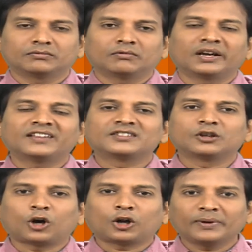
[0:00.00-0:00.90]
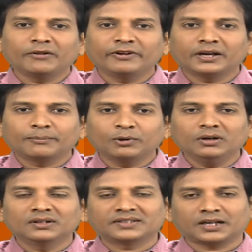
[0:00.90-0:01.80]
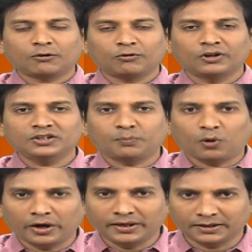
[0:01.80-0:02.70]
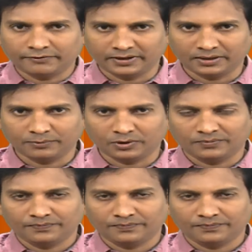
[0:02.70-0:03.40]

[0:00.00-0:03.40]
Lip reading: One is normal variable, second one is pointer variable.